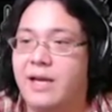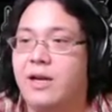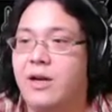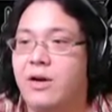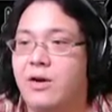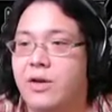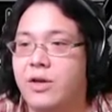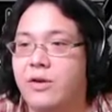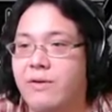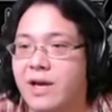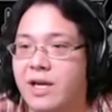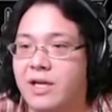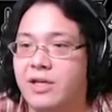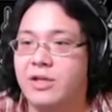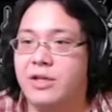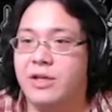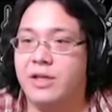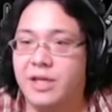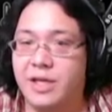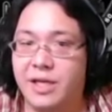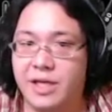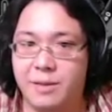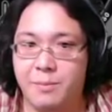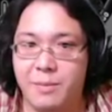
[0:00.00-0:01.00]
Now you actually
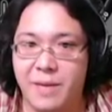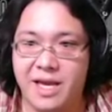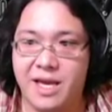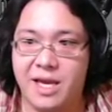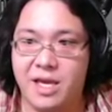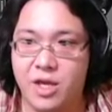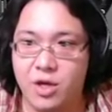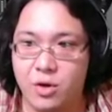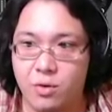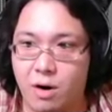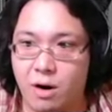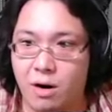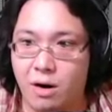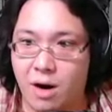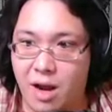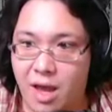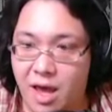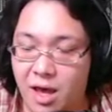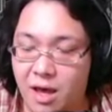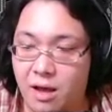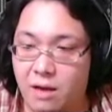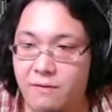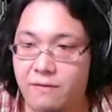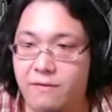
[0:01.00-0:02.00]
need to make a
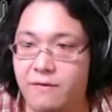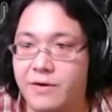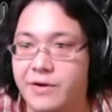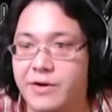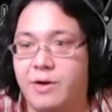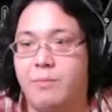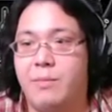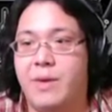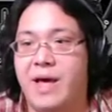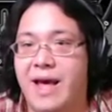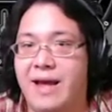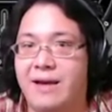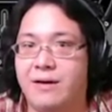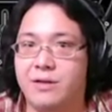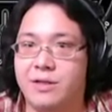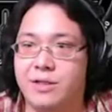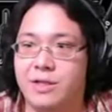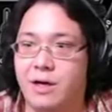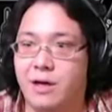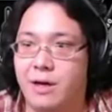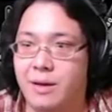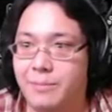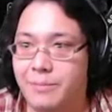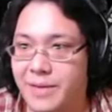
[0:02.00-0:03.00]
URL for your banners
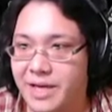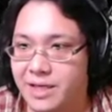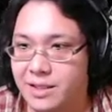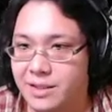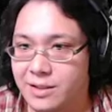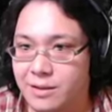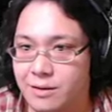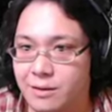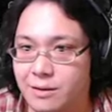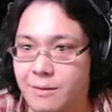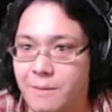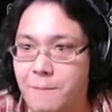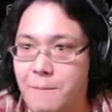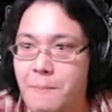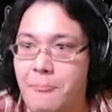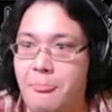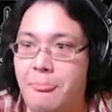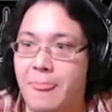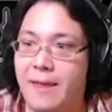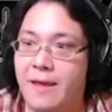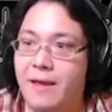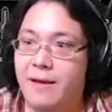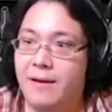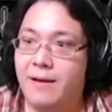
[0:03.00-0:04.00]
on Mixer.
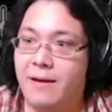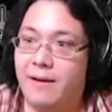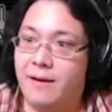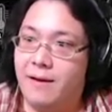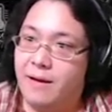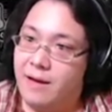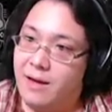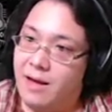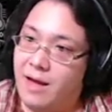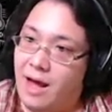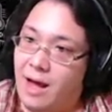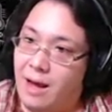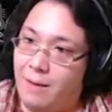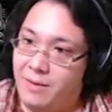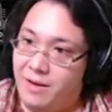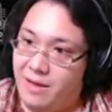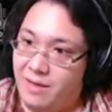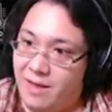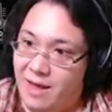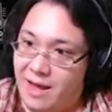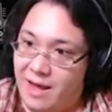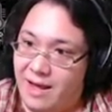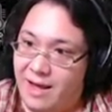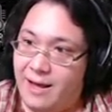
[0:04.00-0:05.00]
Copy
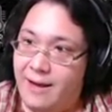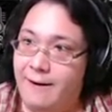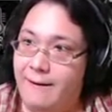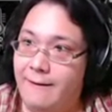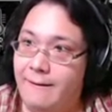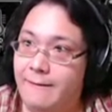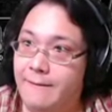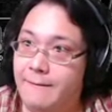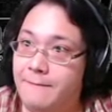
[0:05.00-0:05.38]
that.